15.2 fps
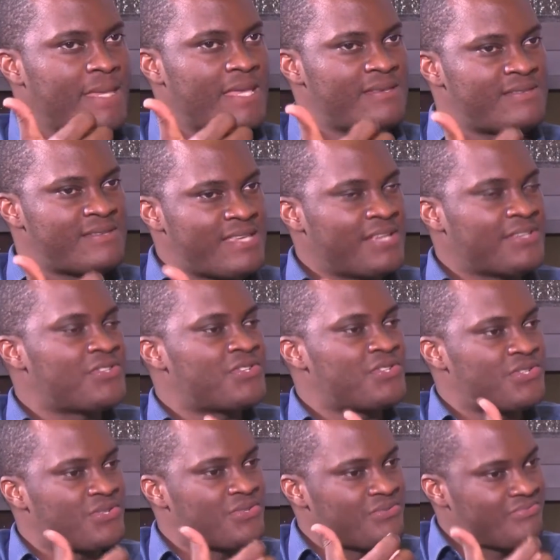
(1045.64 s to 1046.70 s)

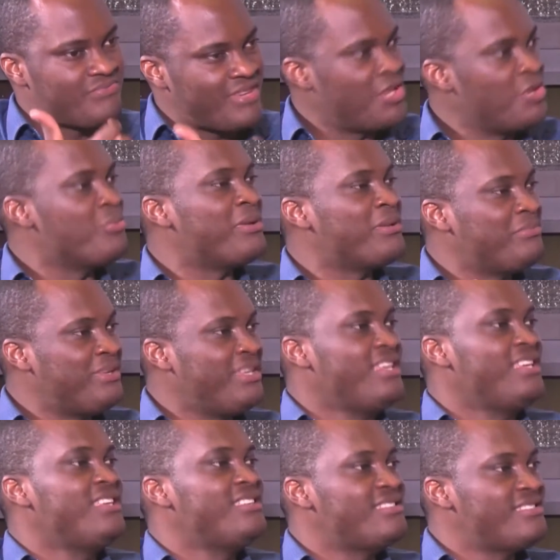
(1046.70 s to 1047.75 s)
such human
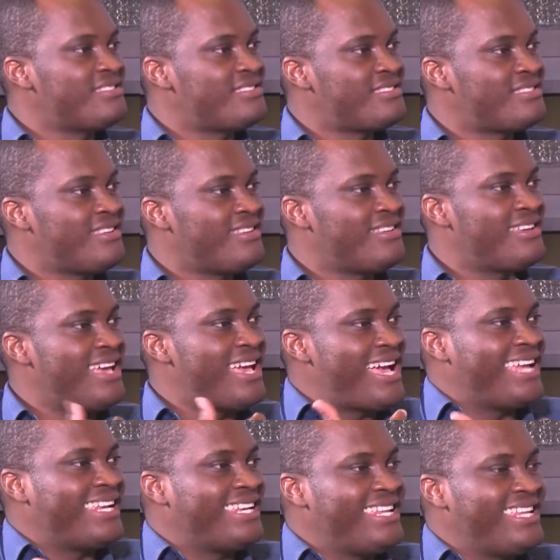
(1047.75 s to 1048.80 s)
beings
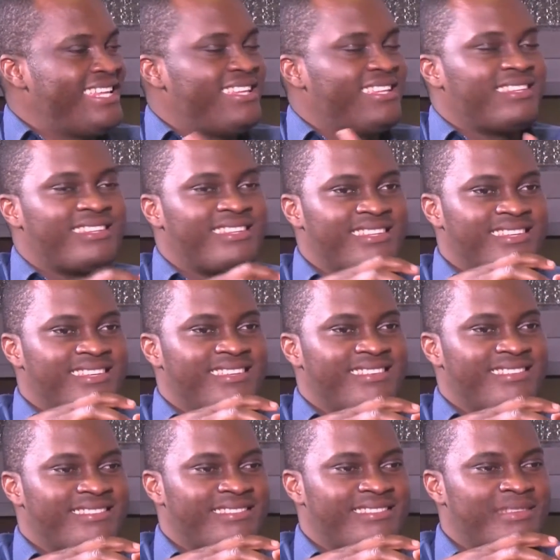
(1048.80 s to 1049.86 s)
handling
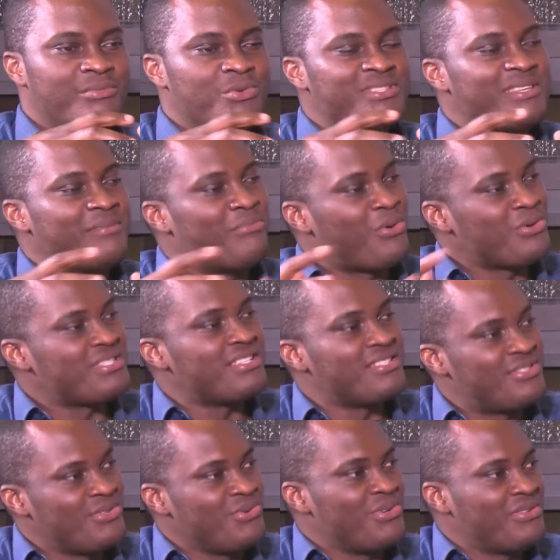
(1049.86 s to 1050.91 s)
the most
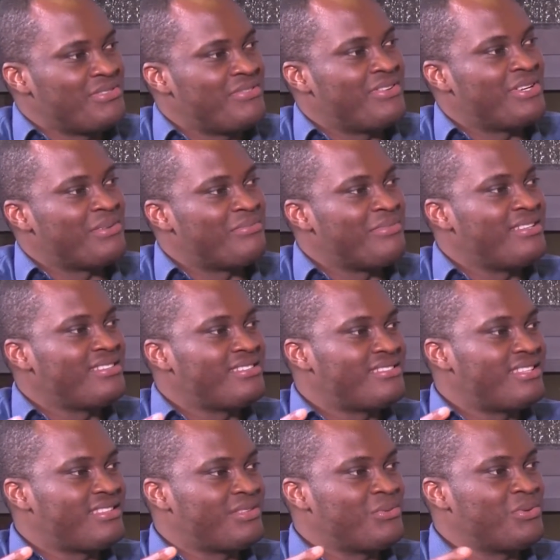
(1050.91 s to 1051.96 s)
important tool of development
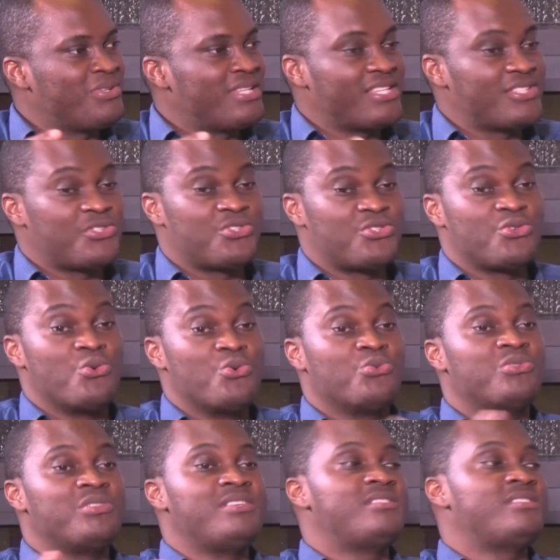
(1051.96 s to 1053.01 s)
that the world has
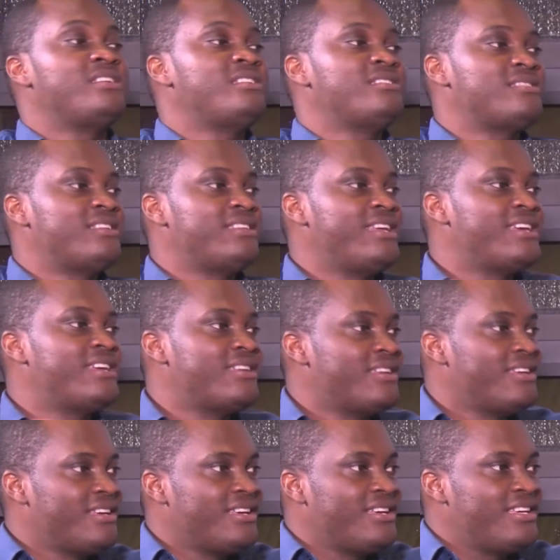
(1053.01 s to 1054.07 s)
shown these days, that
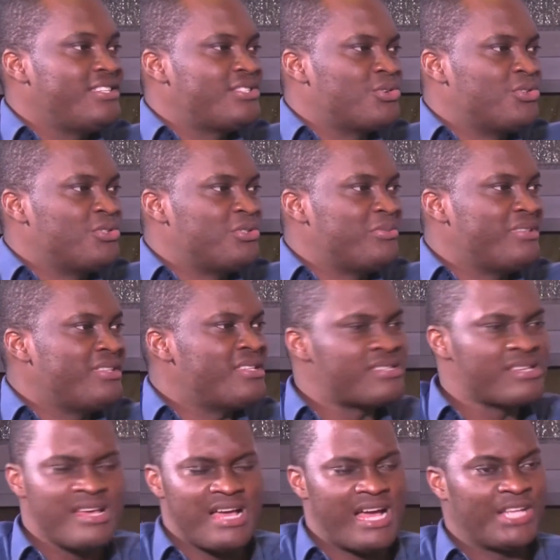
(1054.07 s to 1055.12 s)
it's going to be
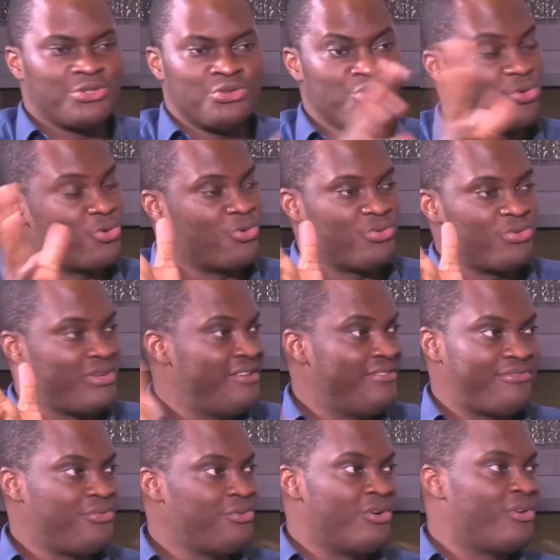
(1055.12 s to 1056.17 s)
this. I don't know
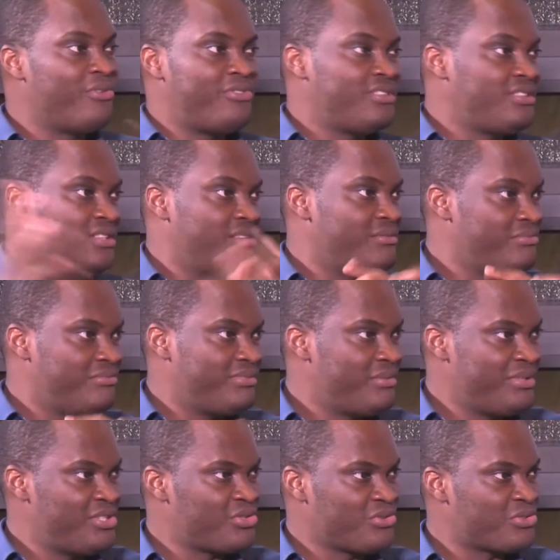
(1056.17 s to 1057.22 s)
if you're offered the
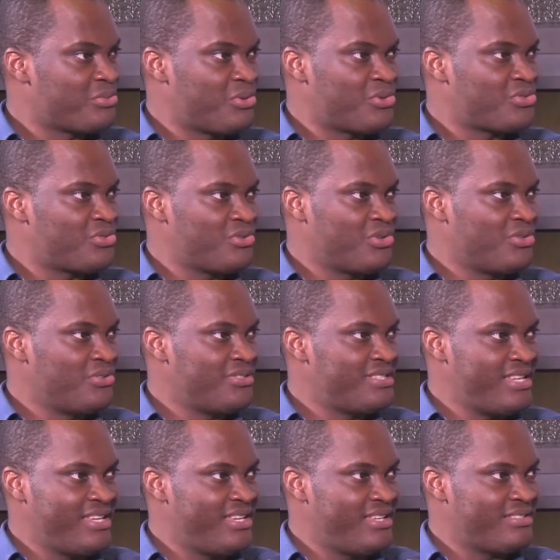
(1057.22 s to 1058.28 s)
Minister of Sports, you're going to
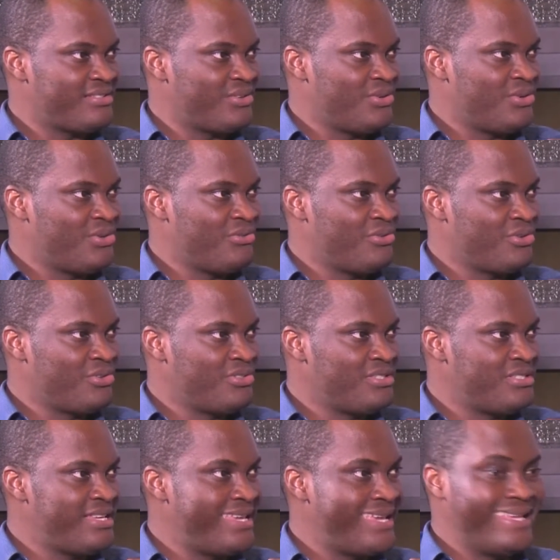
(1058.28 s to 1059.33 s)
take it, or if you're going
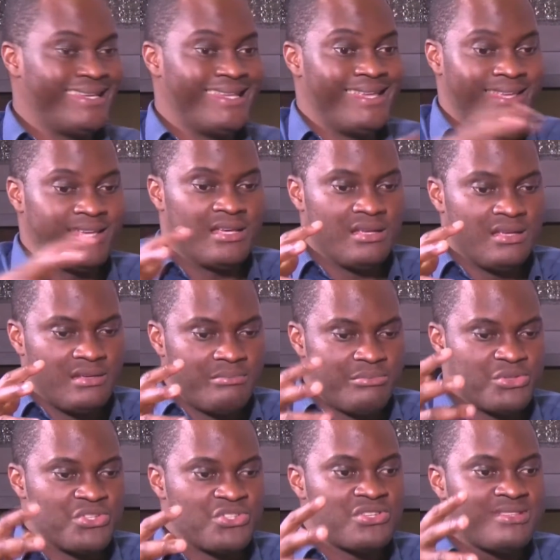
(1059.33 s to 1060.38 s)
to take any
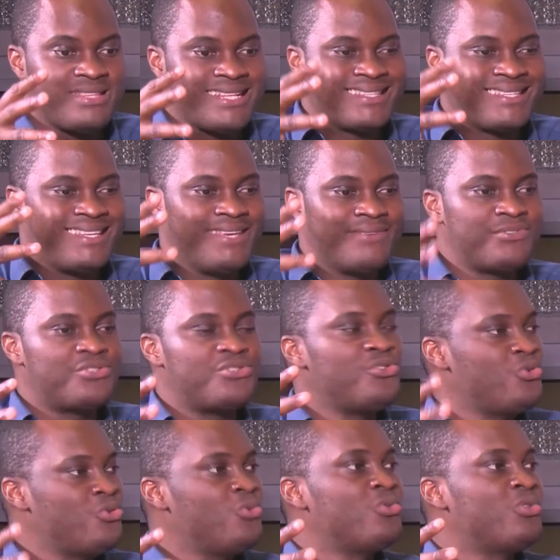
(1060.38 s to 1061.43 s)
position that gives
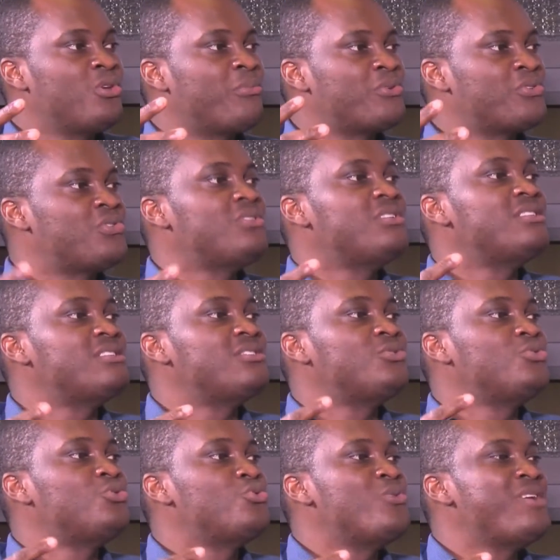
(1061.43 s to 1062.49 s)
you the opportunity
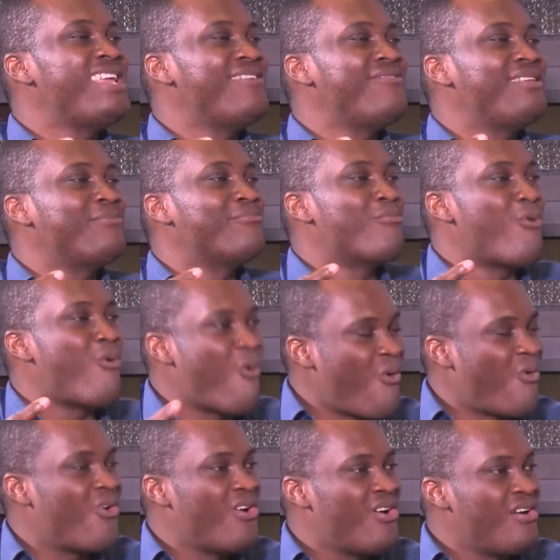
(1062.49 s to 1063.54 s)
to do even
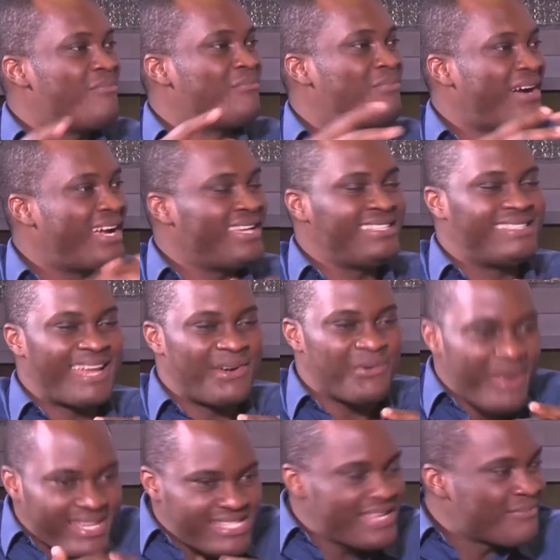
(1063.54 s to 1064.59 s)
more by
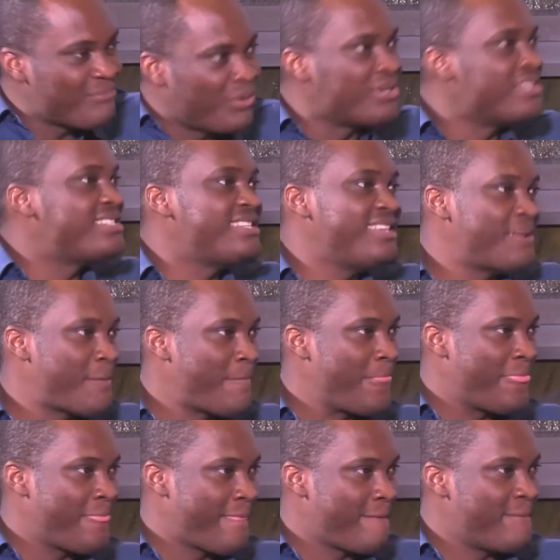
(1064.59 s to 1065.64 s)
directing policy.
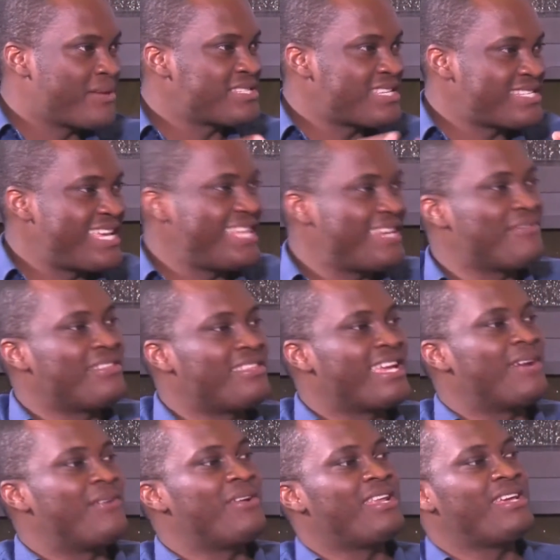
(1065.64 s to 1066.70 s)
Because aside
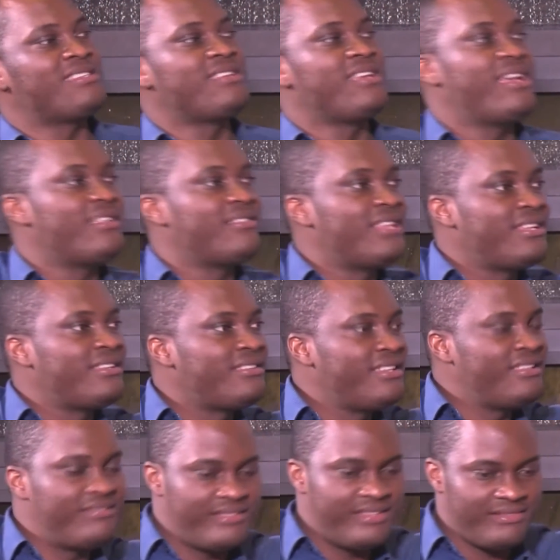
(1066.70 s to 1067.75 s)
everything, I realized again that
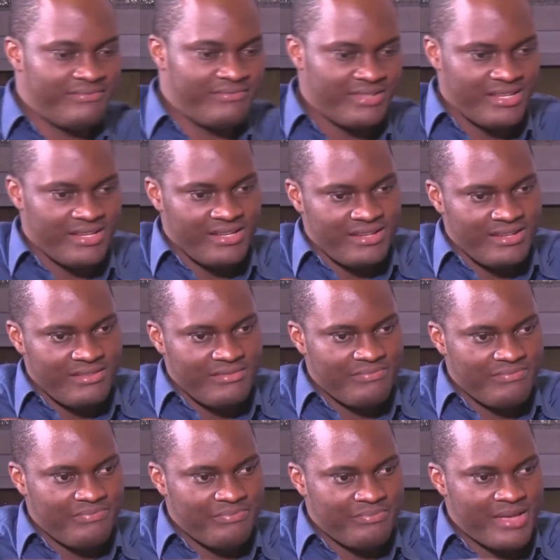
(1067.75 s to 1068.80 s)
the
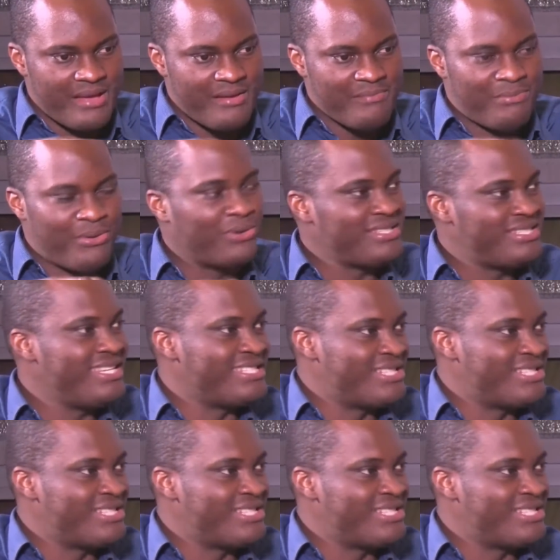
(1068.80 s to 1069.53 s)
policy